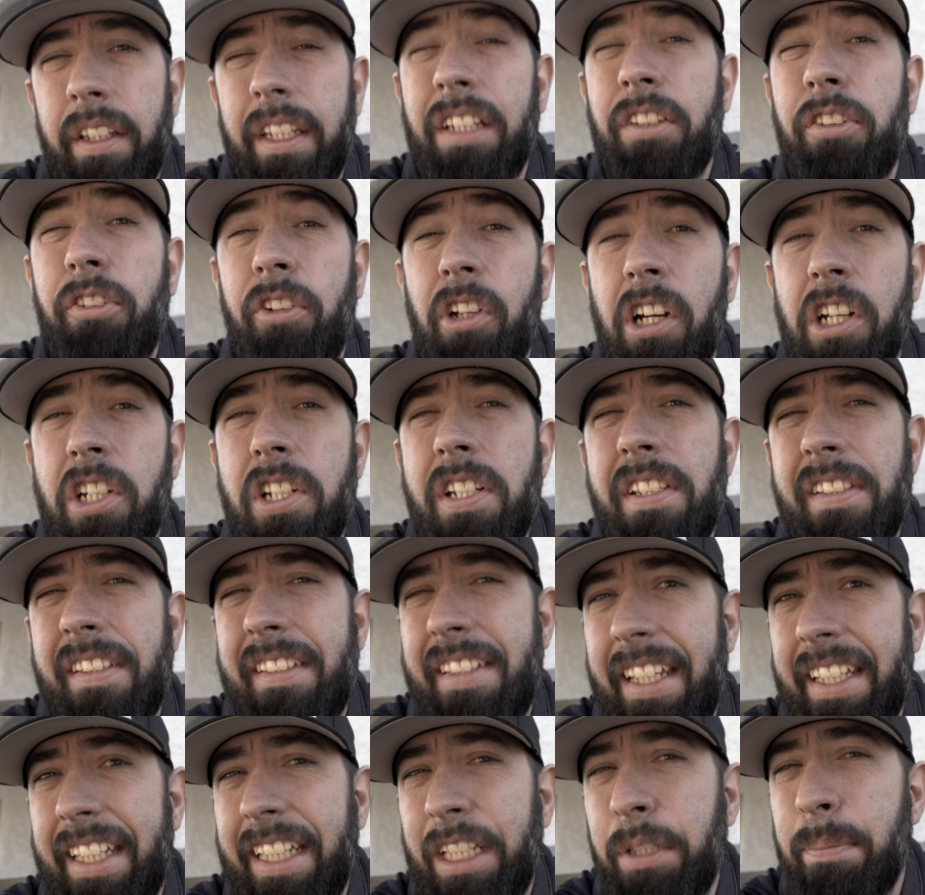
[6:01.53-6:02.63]
The instructions
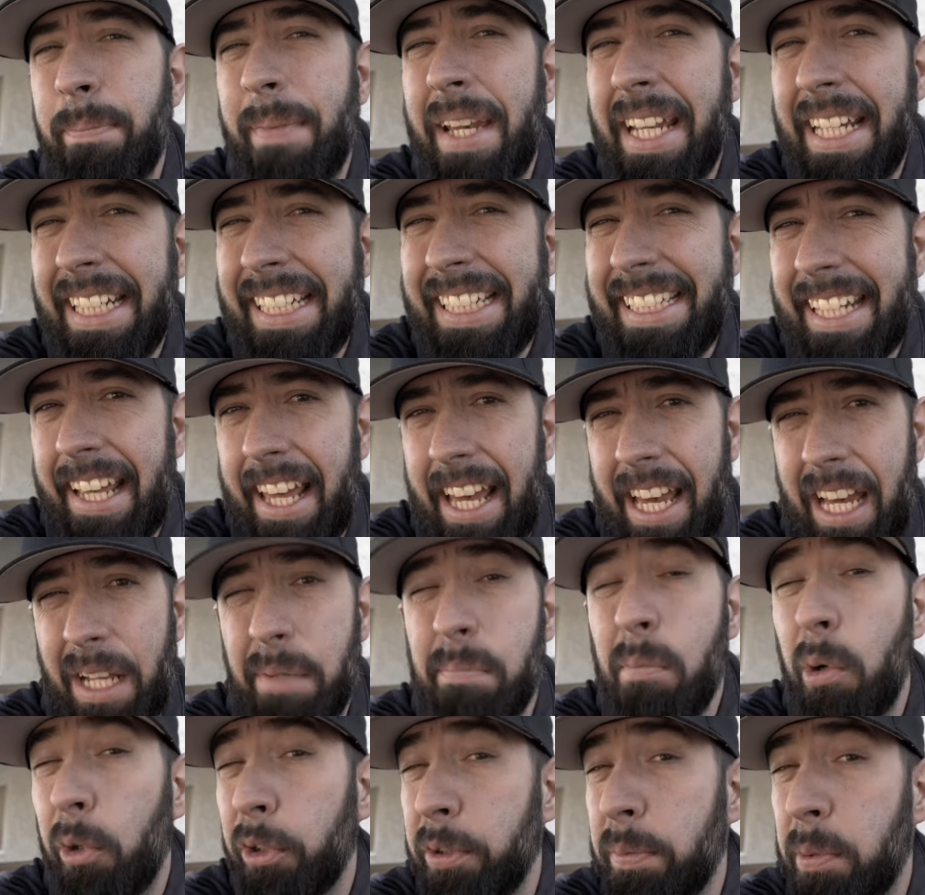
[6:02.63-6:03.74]
say that you may need to add
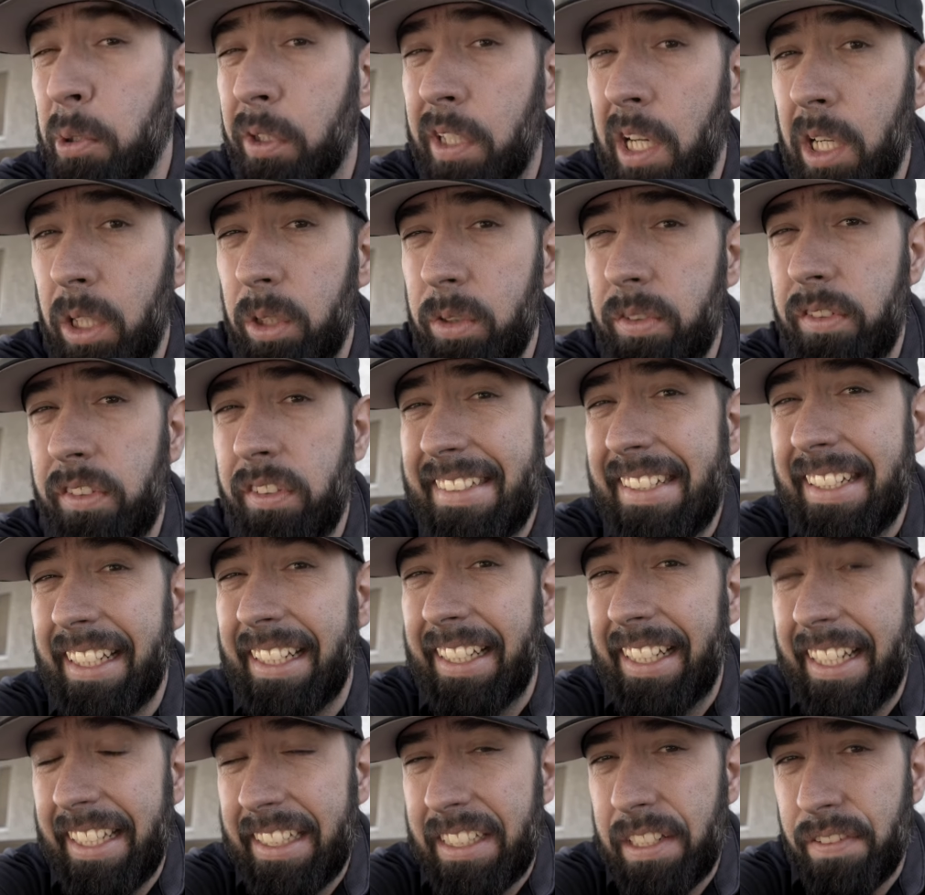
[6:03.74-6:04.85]
multiple coats to
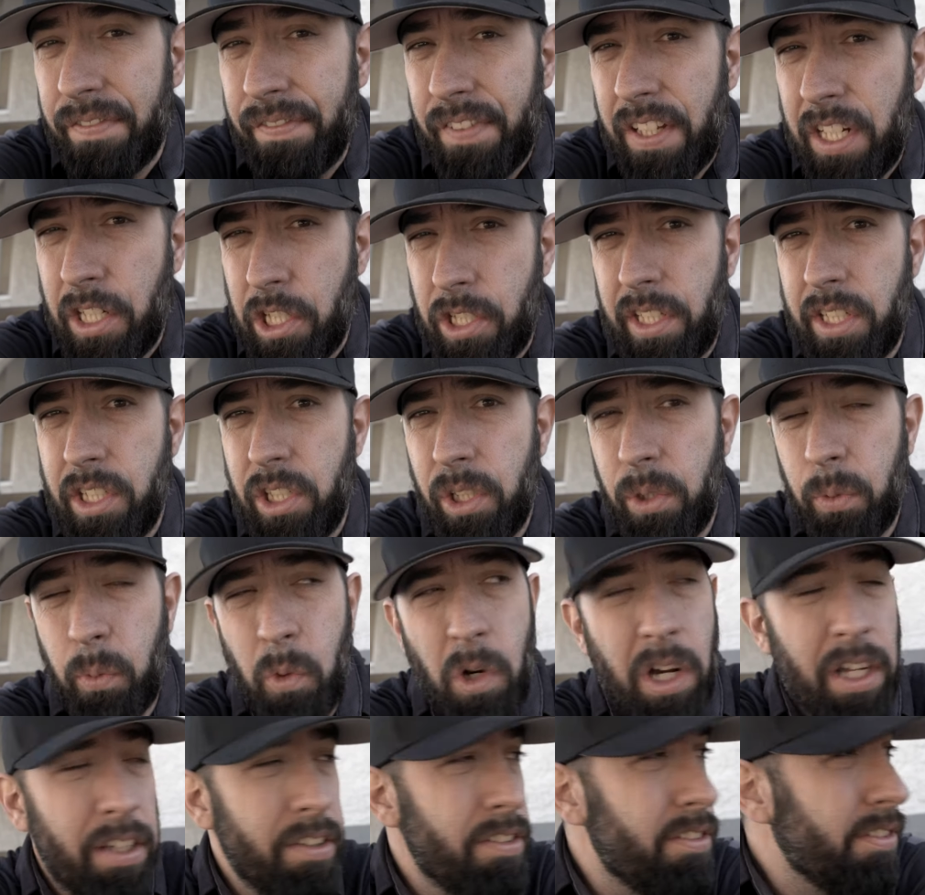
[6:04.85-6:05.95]
get the finish that you want.